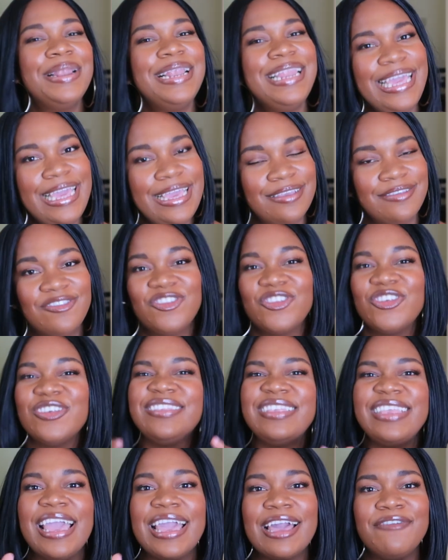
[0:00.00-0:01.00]
Please
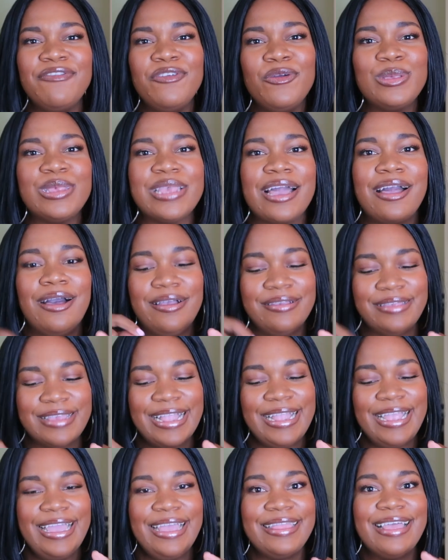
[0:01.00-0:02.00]
just take a few seconds
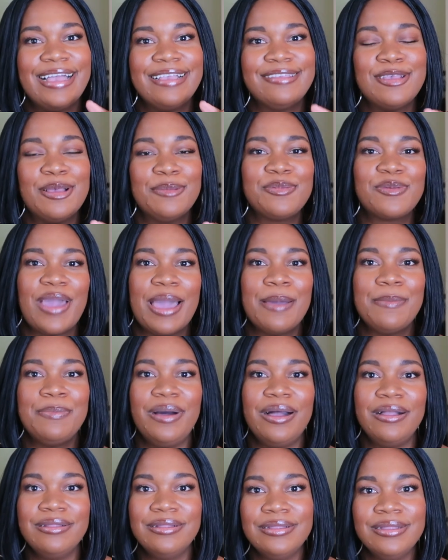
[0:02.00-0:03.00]
and hit that subscribe
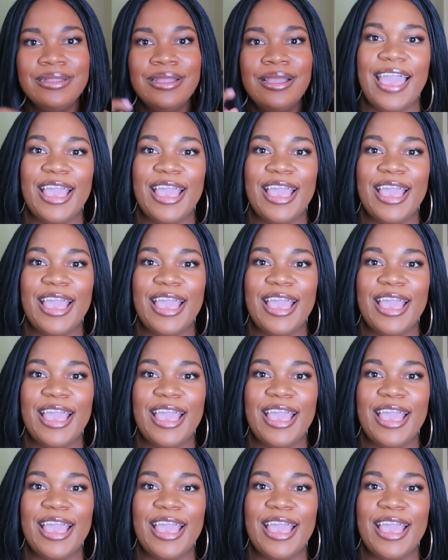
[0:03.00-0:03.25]
button.